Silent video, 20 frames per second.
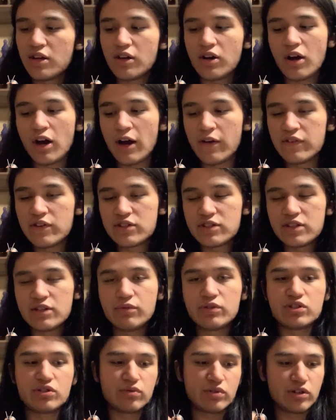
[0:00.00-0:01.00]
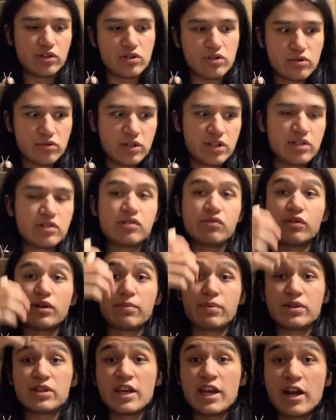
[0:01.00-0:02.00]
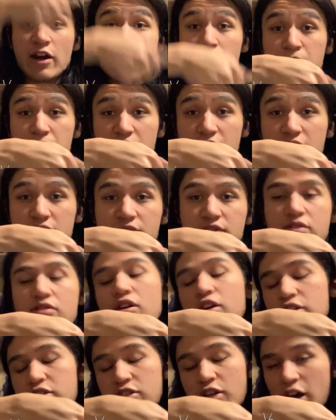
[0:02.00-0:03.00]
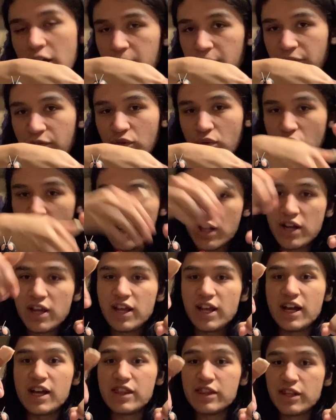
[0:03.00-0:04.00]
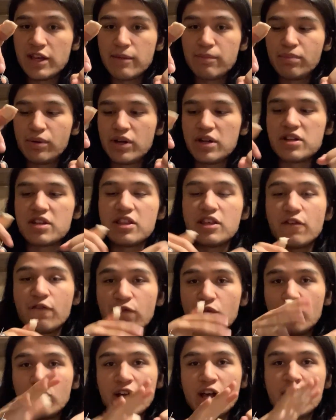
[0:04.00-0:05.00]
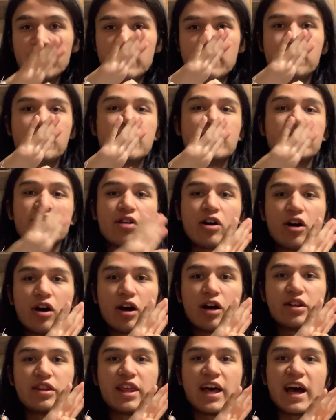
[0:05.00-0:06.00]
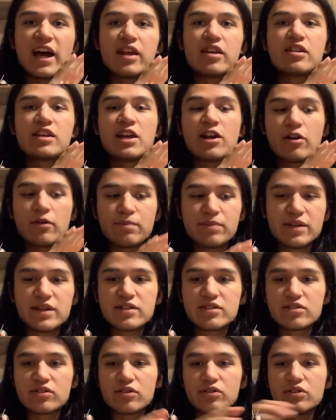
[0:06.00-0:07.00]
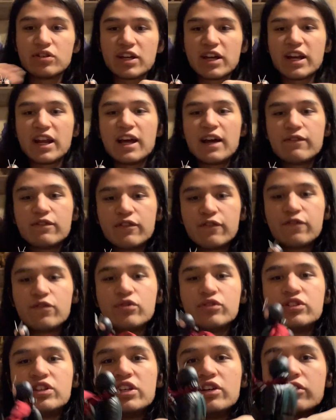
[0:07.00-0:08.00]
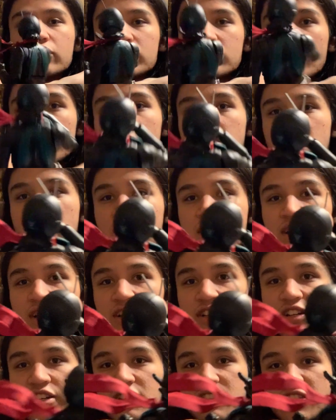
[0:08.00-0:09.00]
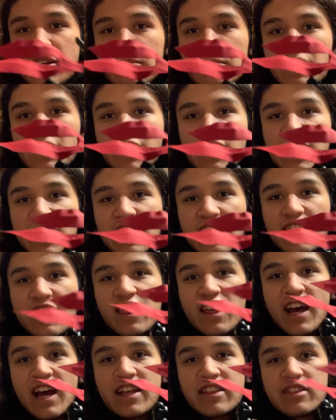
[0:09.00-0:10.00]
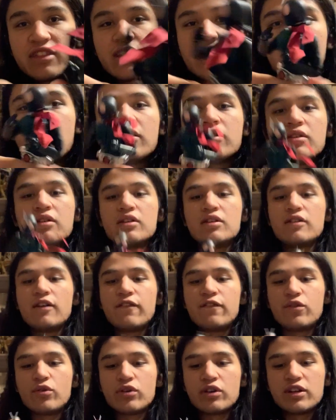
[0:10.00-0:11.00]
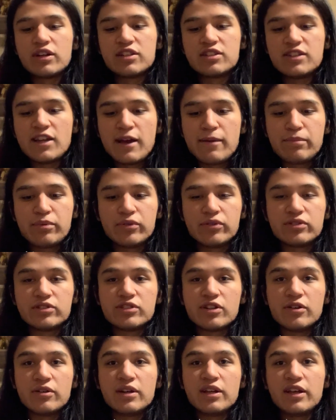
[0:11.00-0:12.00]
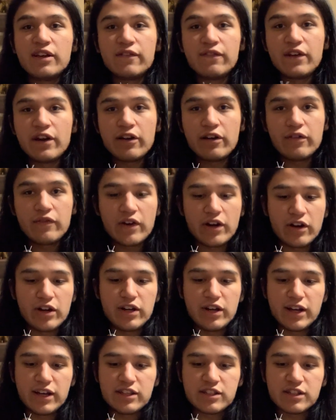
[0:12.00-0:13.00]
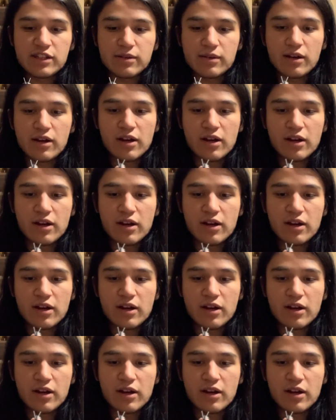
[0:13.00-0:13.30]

Obviously, what you want to do is you want to put the hair piece on top before and then put the full helmet piece on that hair piece so you kind of have the full deal. So just something like that there, for example. So very, very nice. It